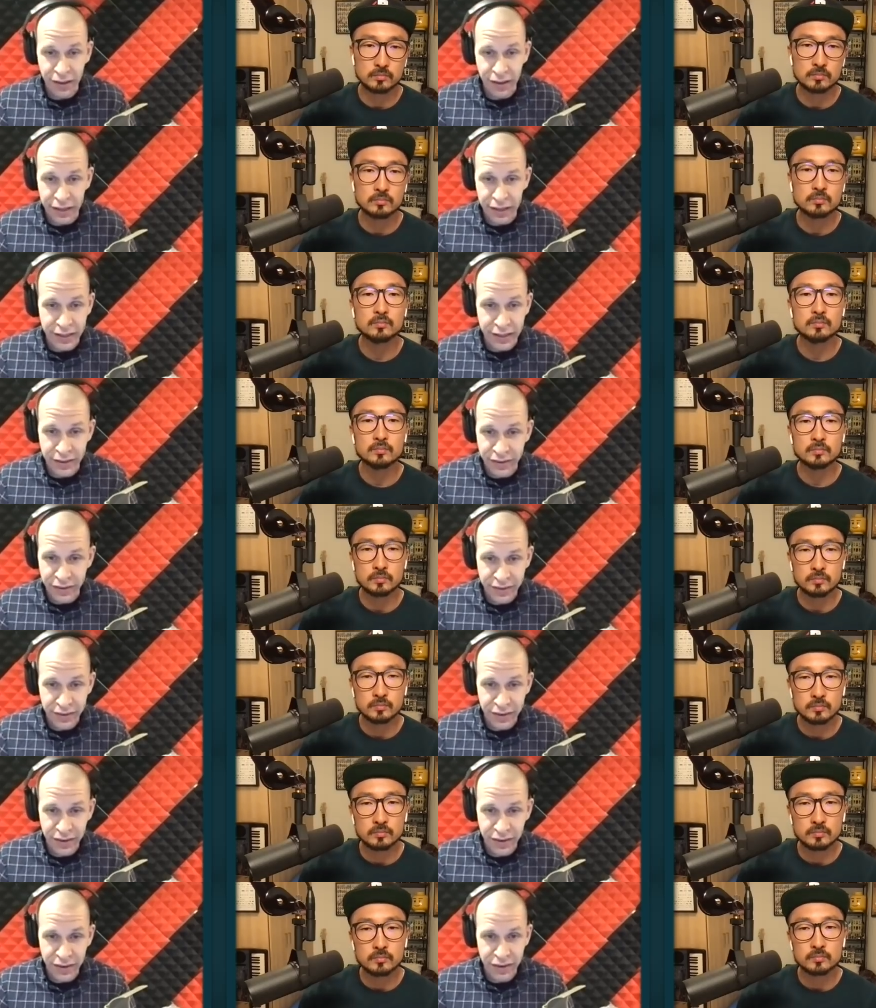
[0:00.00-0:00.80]
Speaker 1: Like
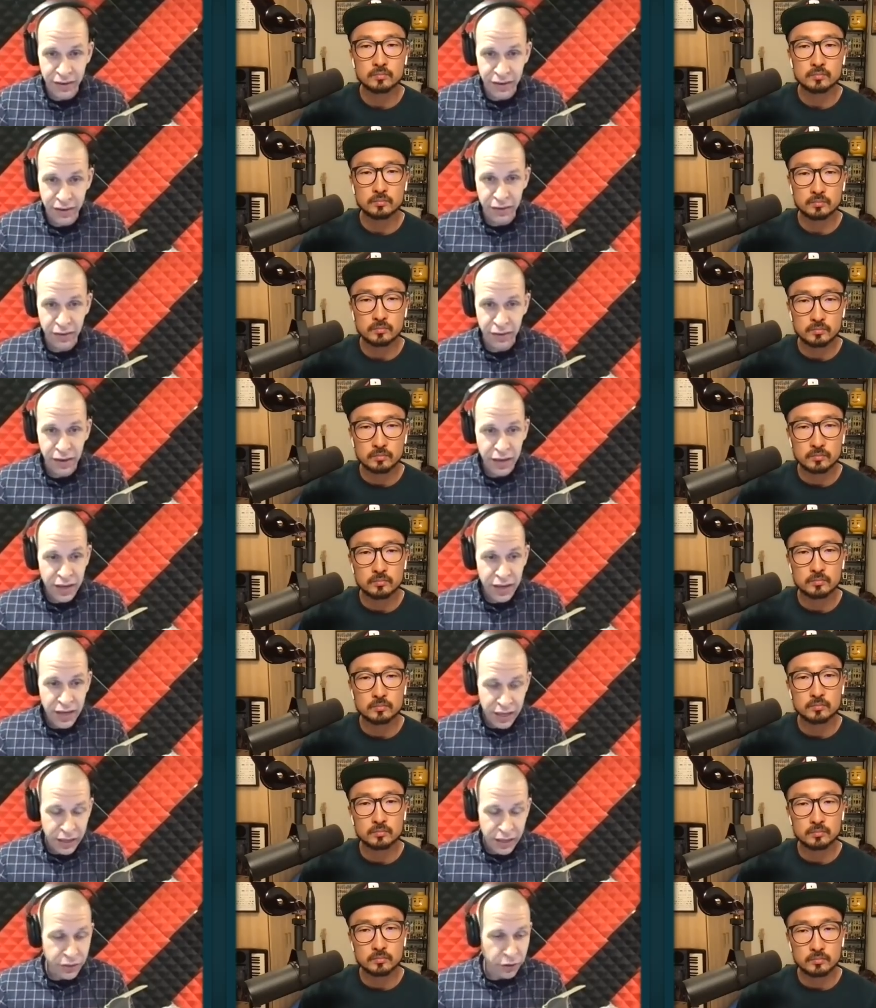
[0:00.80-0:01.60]
this is
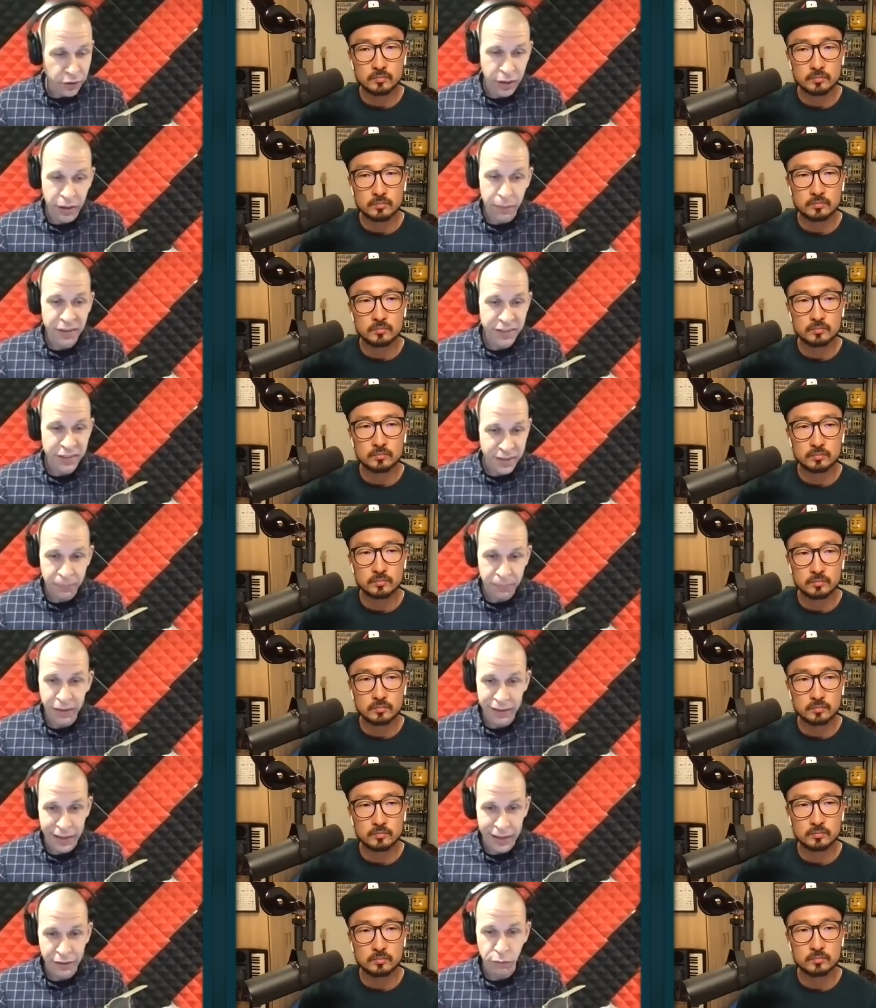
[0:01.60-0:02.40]
either going to be
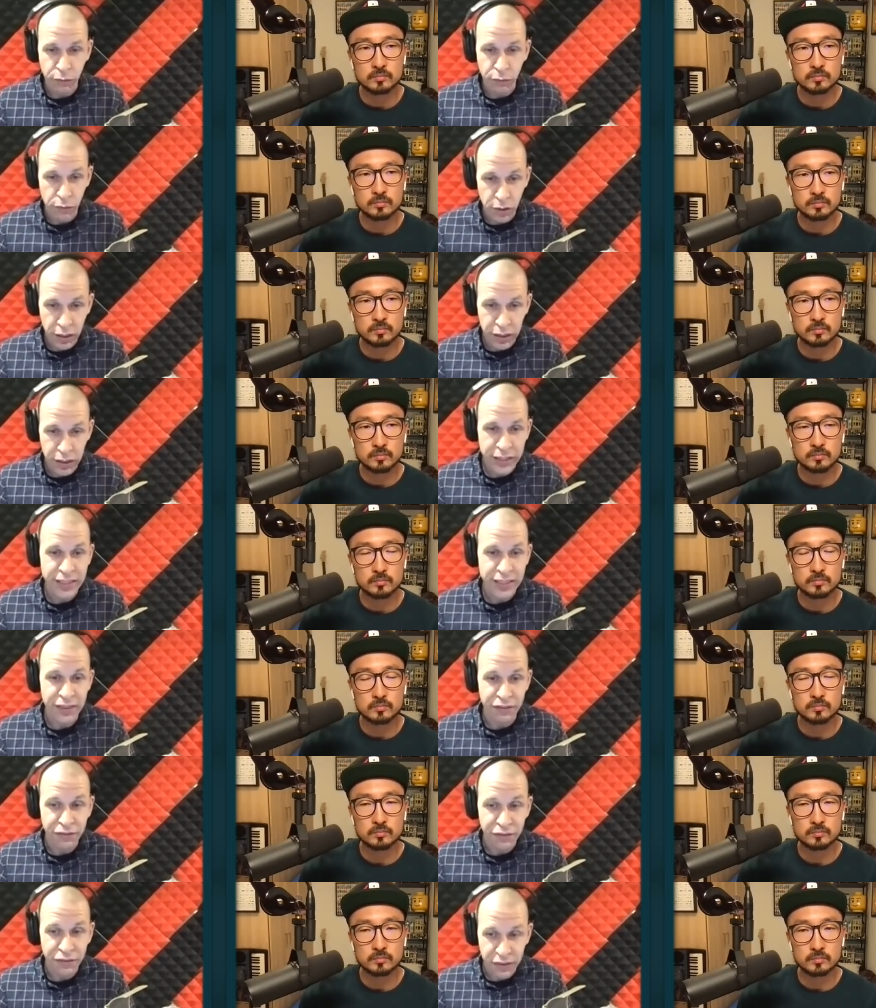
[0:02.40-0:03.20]
something that's really
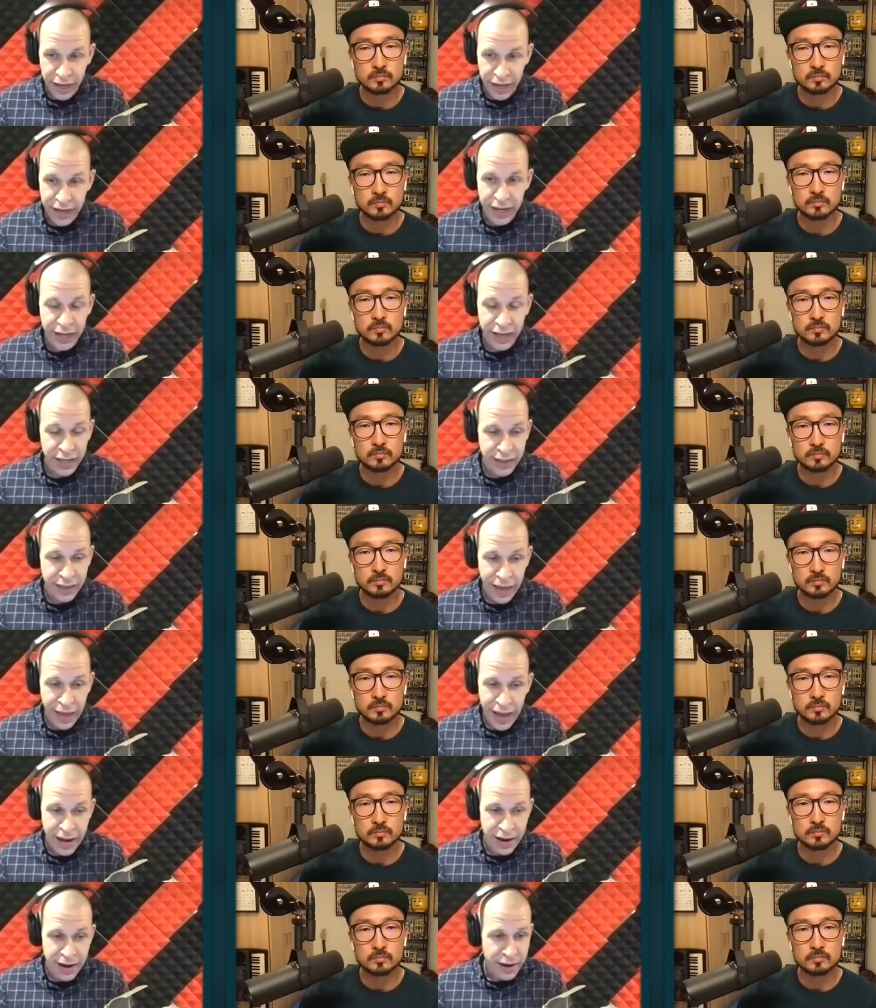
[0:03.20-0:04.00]
deflating
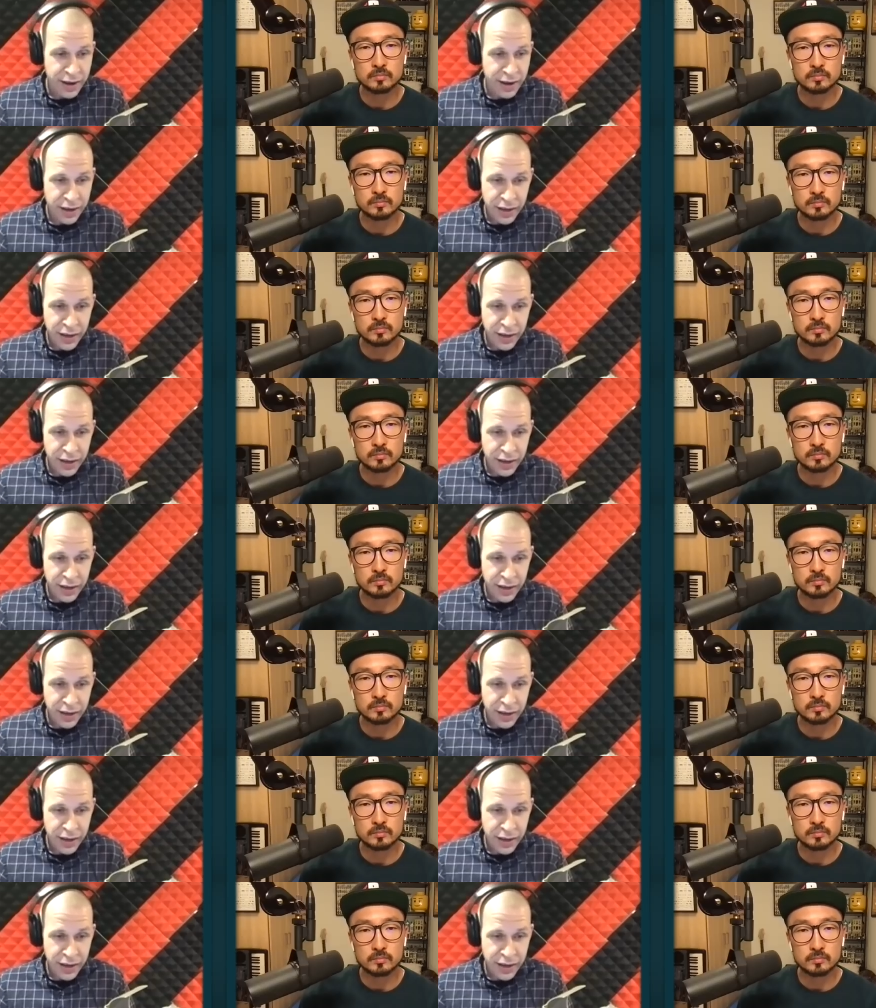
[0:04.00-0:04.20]
that